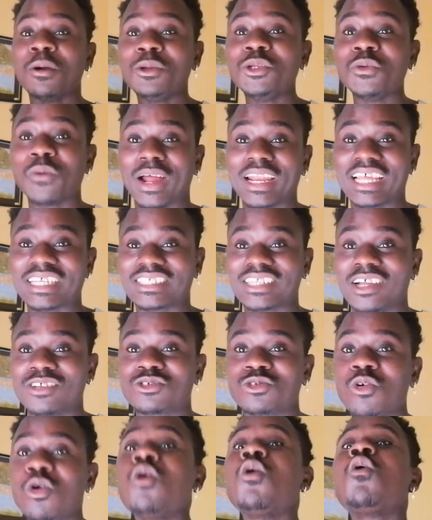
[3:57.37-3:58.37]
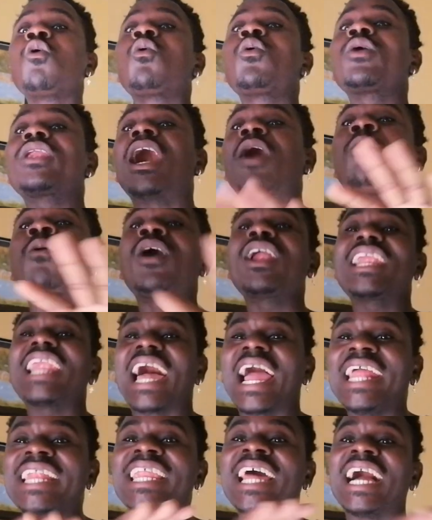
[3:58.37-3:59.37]
You understand? So on a one
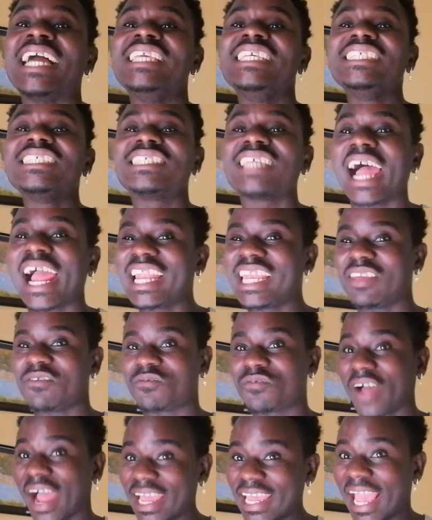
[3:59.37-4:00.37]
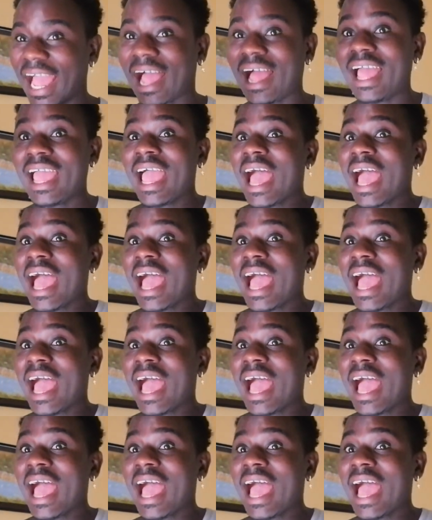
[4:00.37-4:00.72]
lie down inside the fire.